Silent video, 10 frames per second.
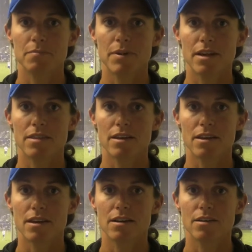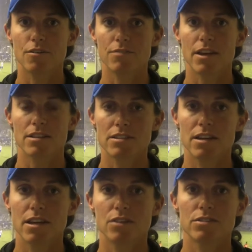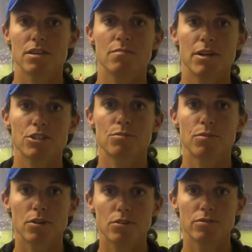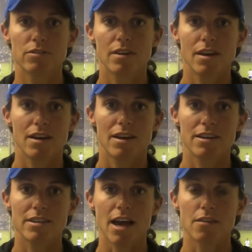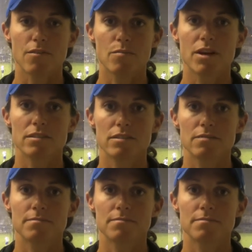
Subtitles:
but I think hopefully on Sunday you'll see a much improved attack from us.